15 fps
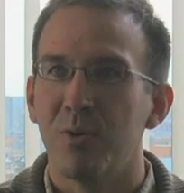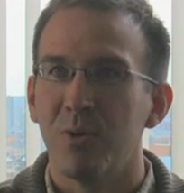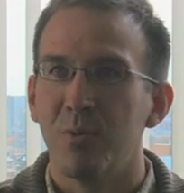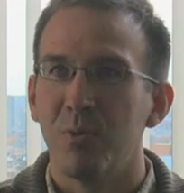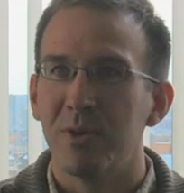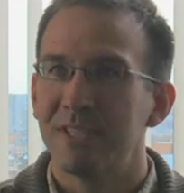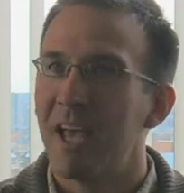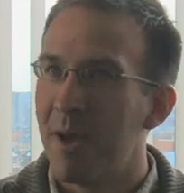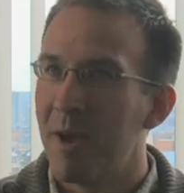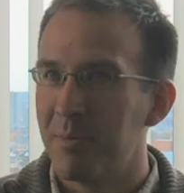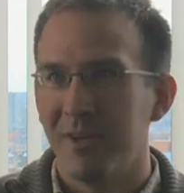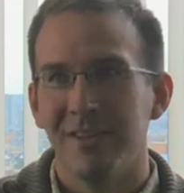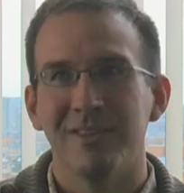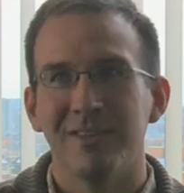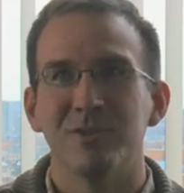or what's
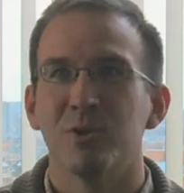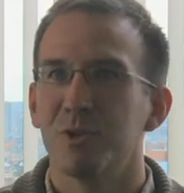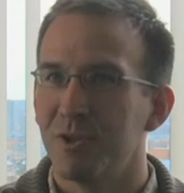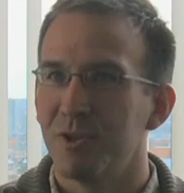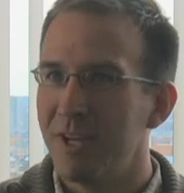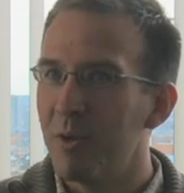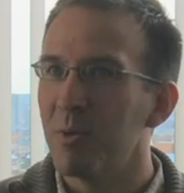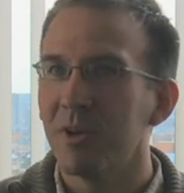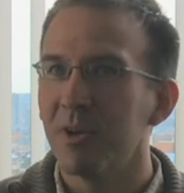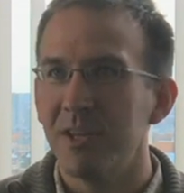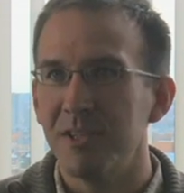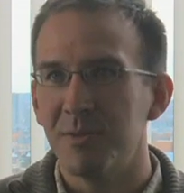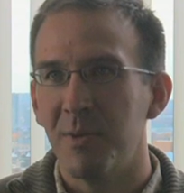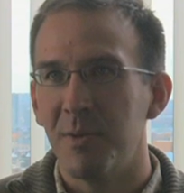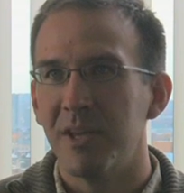happening in the social
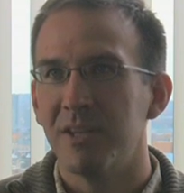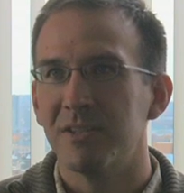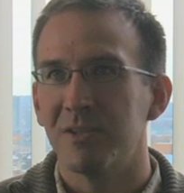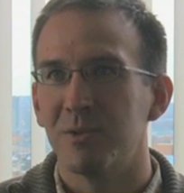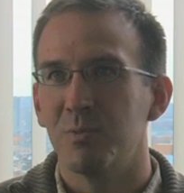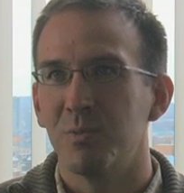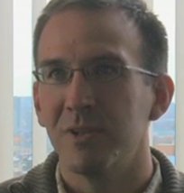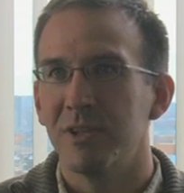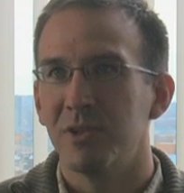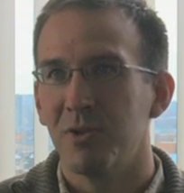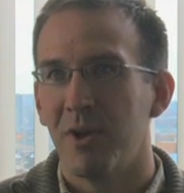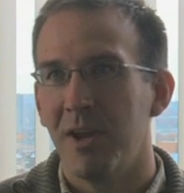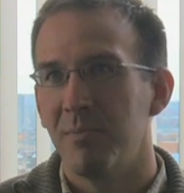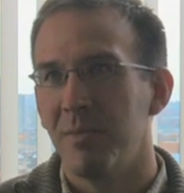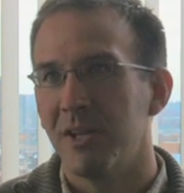networking space to really
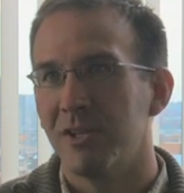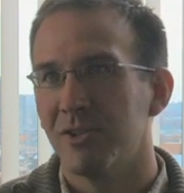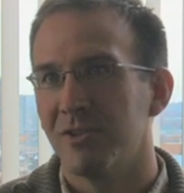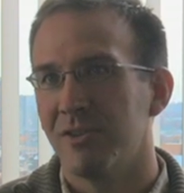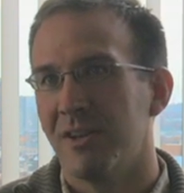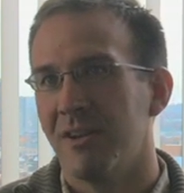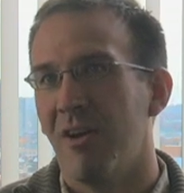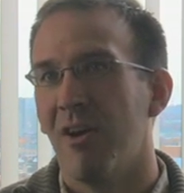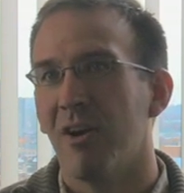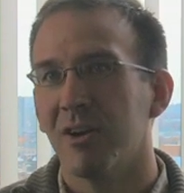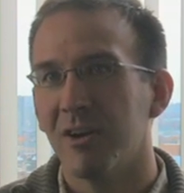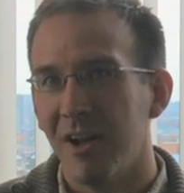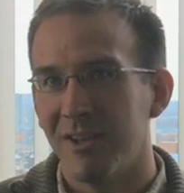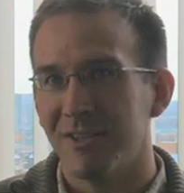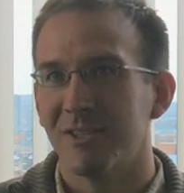try and make sure that our
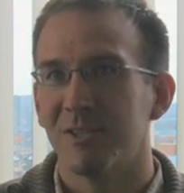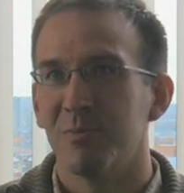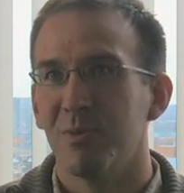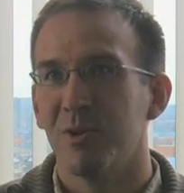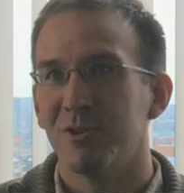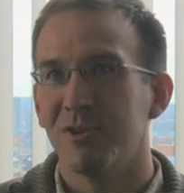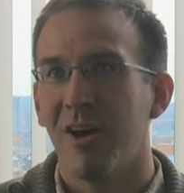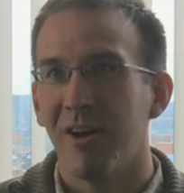customers'